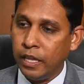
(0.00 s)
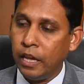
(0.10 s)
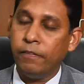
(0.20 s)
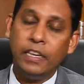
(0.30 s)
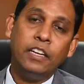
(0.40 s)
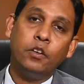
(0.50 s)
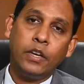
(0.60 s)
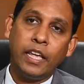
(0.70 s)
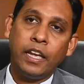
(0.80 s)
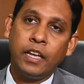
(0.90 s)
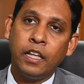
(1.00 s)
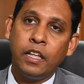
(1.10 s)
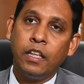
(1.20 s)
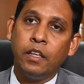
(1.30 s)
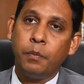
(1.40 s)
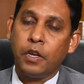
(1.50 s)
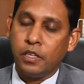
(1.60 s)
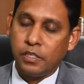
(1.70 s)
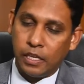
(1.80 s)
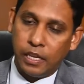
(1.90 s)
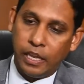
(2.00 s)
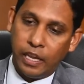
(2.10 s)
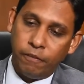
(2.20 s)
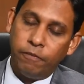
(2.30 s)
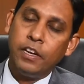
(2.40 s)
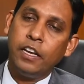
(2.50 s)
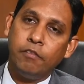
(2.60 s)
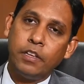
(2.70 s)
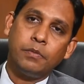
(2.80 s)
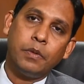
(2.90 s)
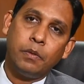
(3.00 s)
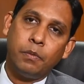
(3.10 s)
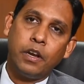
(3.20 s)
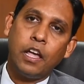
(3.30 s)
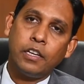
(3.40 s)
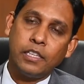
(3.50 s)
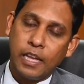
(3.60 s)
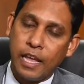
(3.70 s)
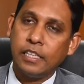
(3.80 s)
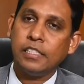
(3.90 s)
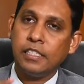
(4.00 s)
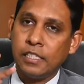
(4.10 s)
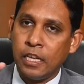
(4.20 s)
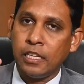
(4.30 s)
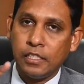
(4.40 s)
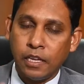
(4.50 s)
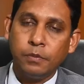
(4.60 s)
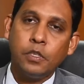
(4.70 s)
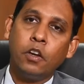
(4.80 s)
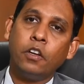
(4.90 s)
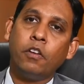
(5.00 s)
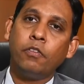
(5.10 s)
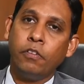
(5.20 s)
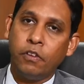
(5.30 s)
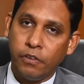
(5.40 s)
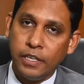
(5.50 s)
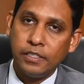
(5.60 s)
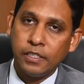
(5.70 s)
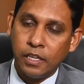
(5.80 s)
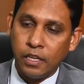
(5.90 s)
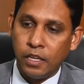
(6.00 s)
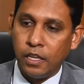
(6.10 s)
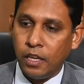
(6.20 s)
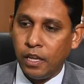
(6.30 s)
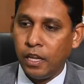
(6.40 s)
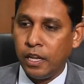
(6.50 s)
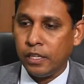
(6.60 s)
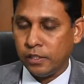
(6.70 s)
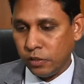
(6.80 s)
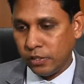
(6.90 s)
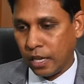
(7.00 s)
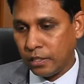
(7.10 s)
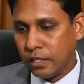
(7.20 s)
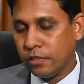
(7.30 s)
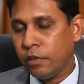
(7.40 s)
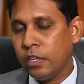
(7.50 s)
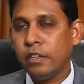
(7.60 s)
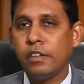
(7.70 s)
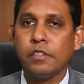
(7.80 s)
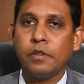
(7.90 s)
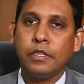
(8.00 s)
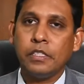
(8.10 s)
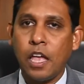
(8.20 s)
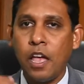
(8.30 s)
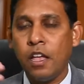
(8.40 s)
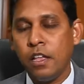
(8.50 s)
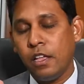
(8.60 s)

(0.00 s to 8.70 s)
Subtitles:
are willing to take, because every investment product has some sort of risk. So successful investments are